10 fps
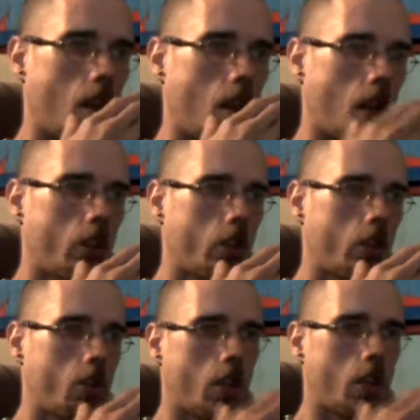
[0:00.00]
how can you
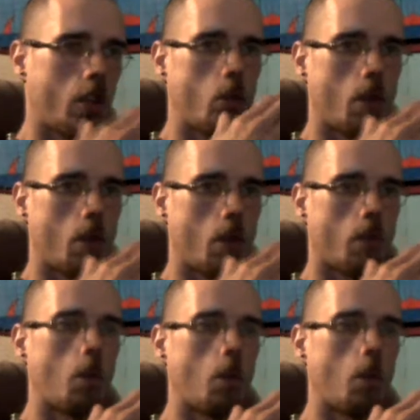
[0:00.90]
say you come from
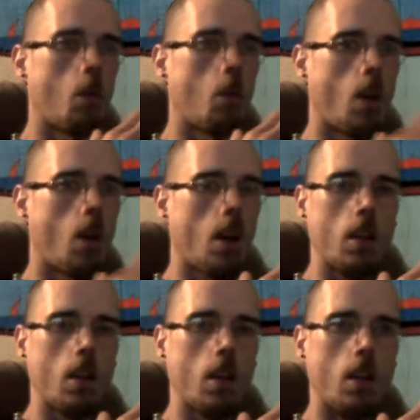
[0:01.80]
a rock?
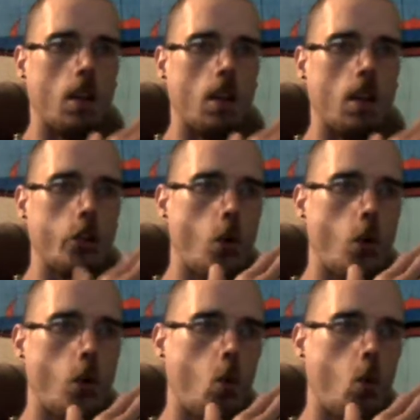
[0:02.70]
You know,